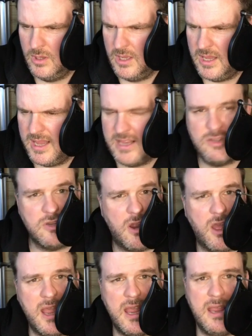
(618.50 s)

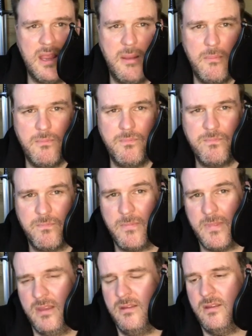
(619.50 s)
Asian?
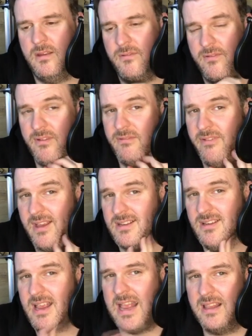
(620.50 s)
Fun
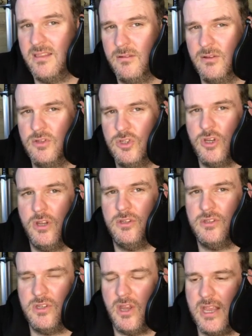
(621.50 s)
fact, I had the
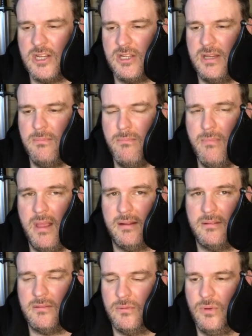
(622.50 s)
chance, I actually
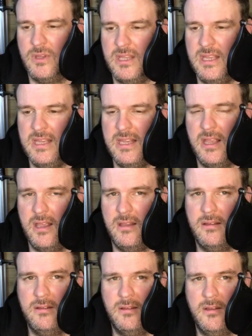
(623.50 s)
met
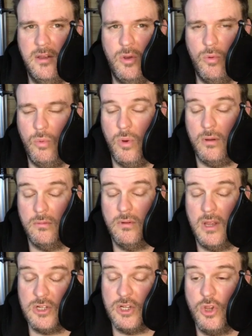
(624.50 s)
the well,
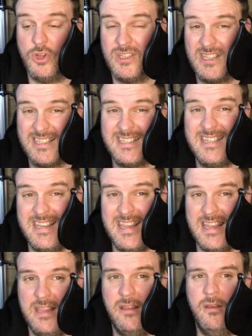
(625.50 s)
I actually got to
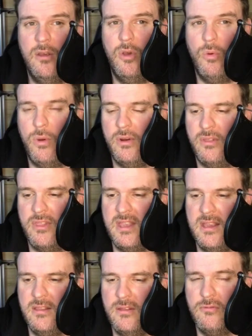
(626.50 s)
see one of
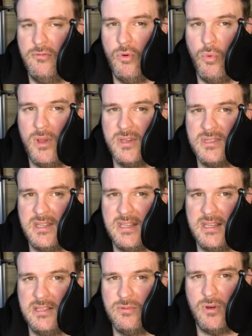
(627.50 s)
the real ones of
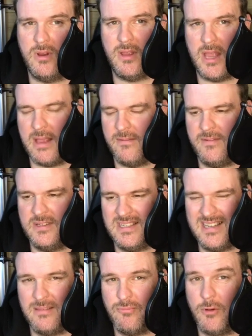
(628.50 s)
these when I
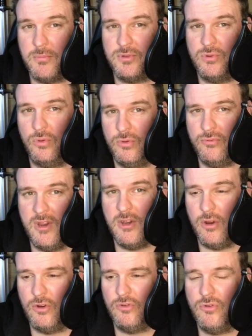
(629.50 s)
visited the prop store, the
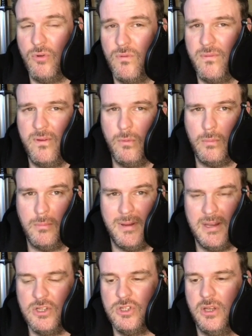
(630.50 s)
radio controlled film
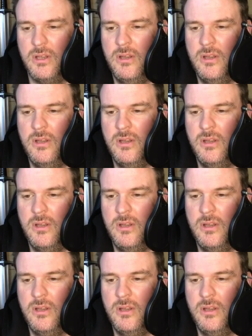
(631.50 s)
miniature.